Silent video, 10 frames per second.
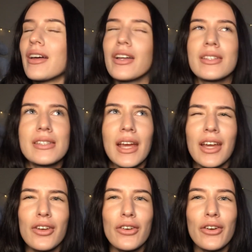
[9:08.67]
second
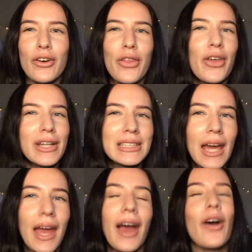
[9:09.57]
or third
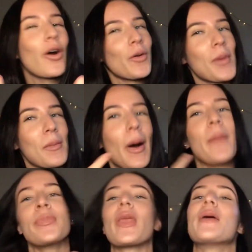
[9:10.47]
day, I can't remember.
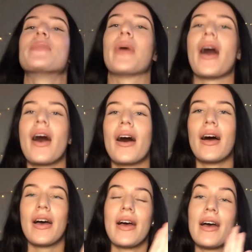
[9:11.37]
But
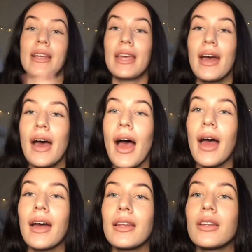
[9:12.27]
yeah,
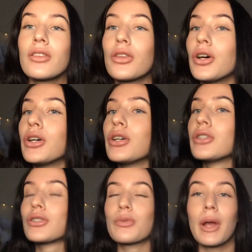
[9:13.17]
and the
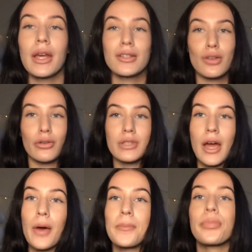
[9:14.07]
swelling has gone
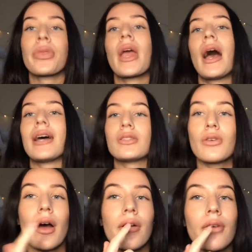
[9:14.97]
down. I still
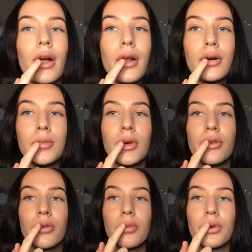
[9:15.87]
have a little bit of a
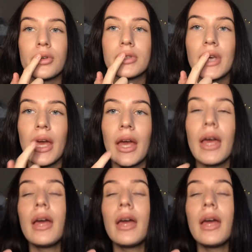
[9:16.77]
bruise here,